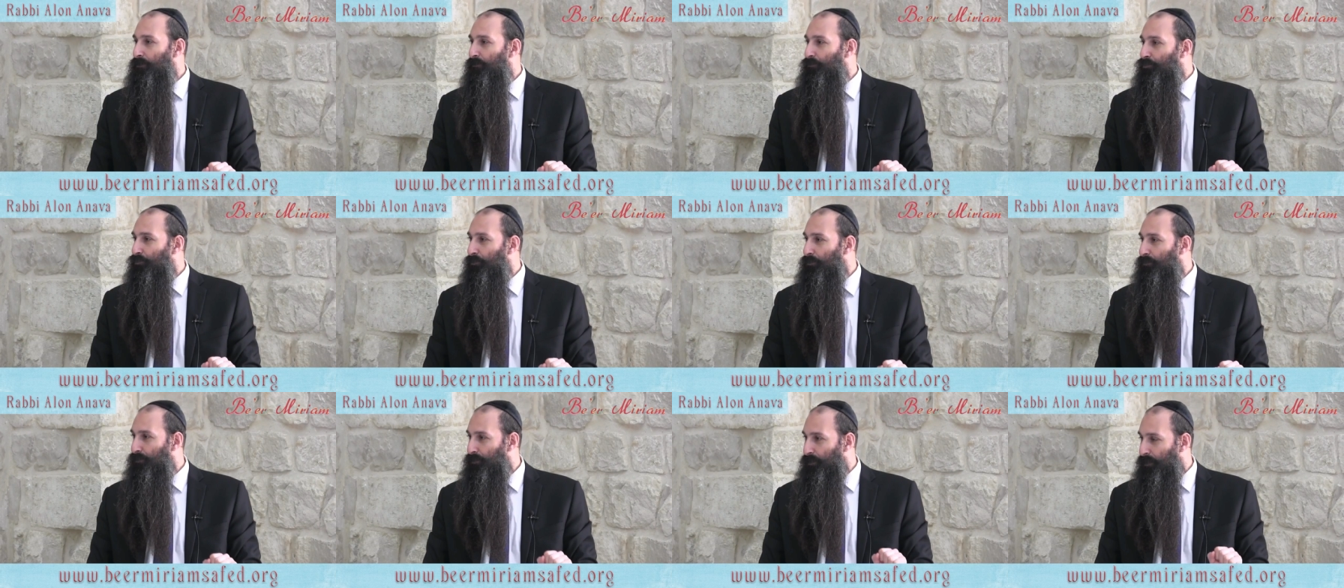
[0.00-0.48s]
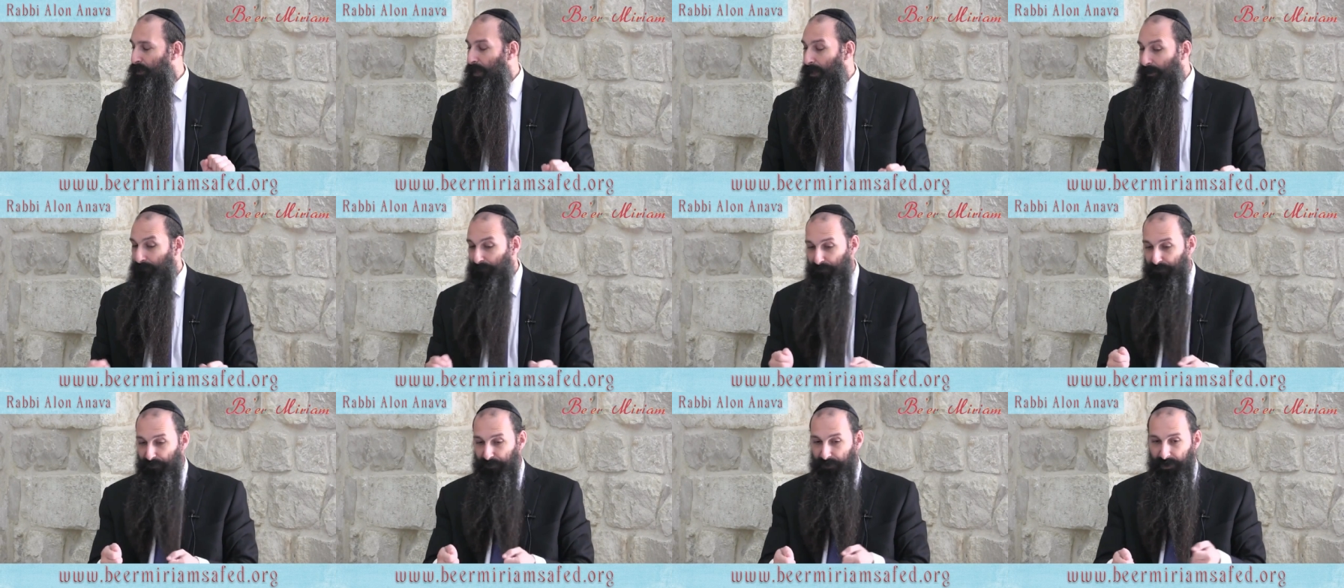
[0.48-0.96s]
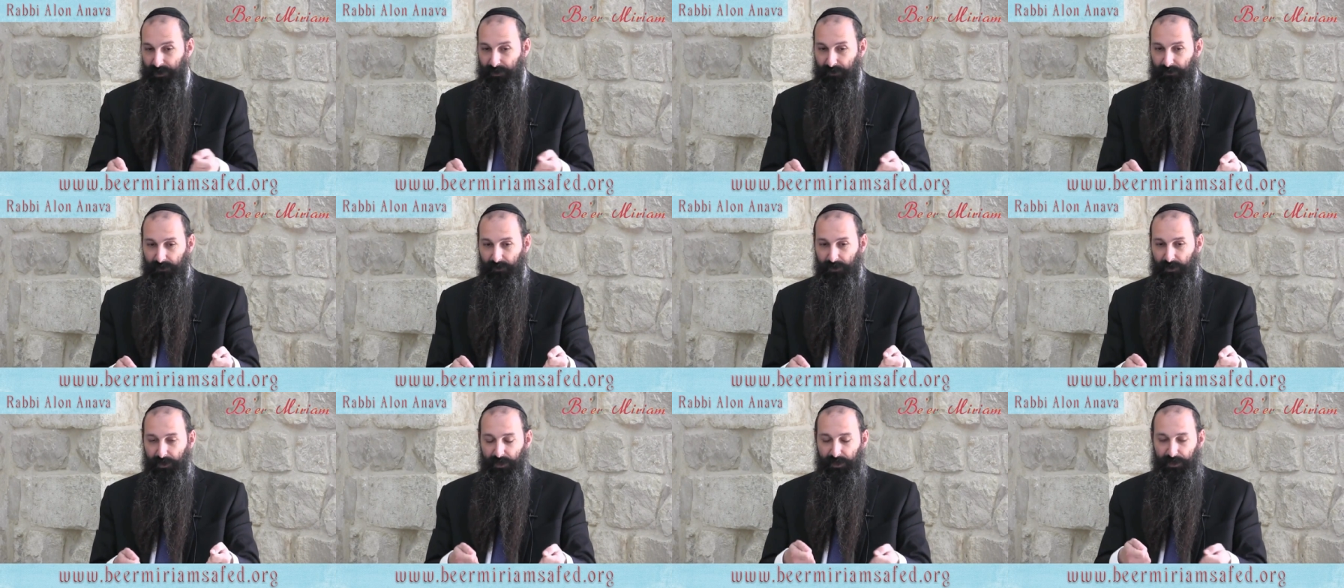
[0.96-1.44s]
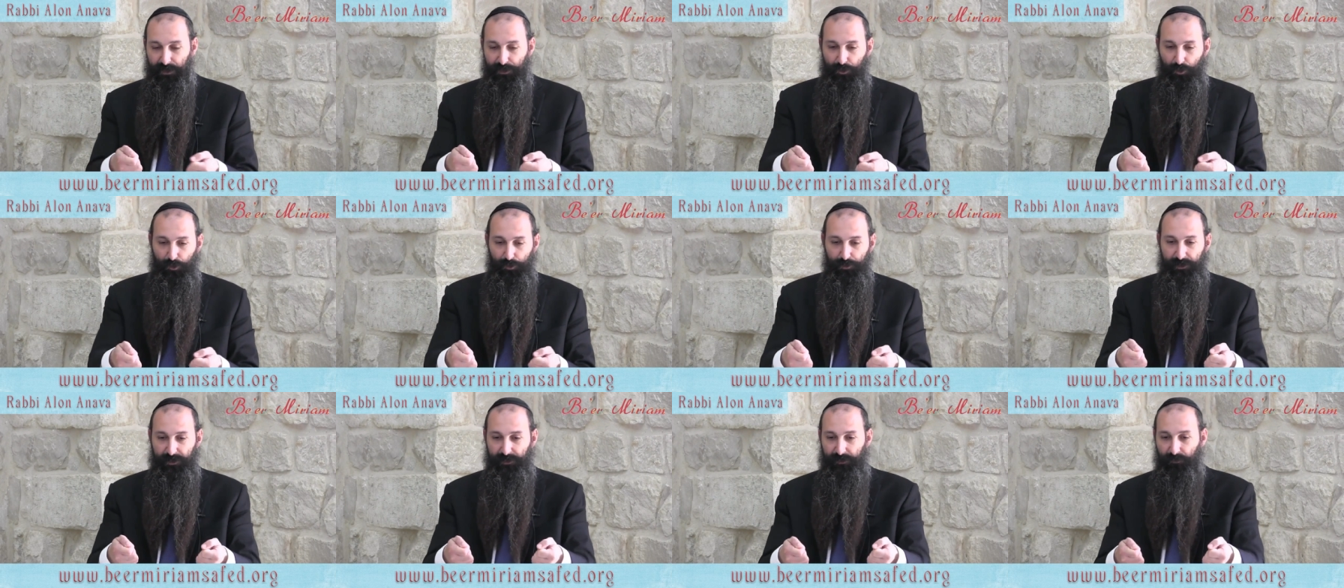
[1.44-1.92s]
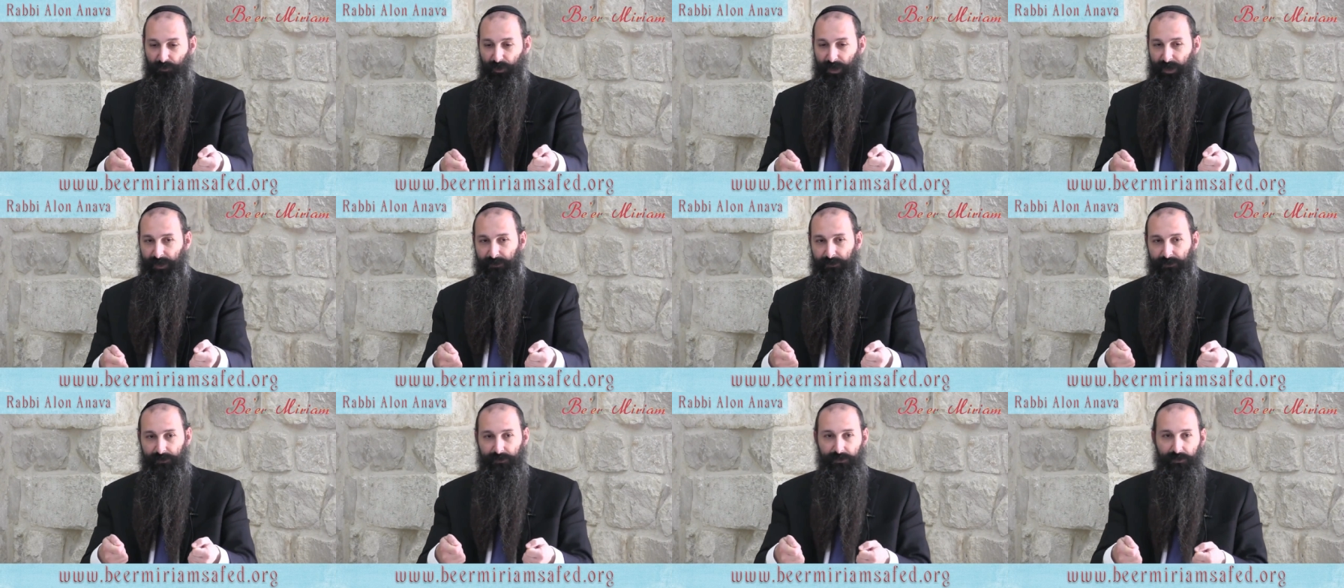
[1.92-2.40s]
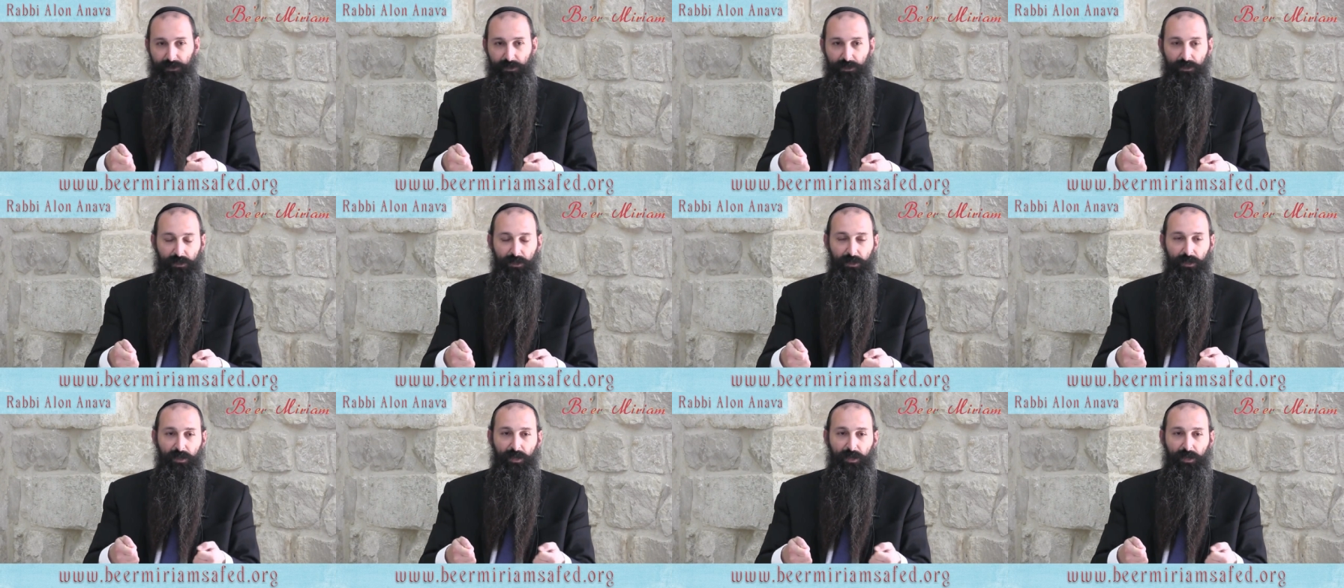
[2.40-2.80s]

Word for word: the, the everything. He's holding the reins.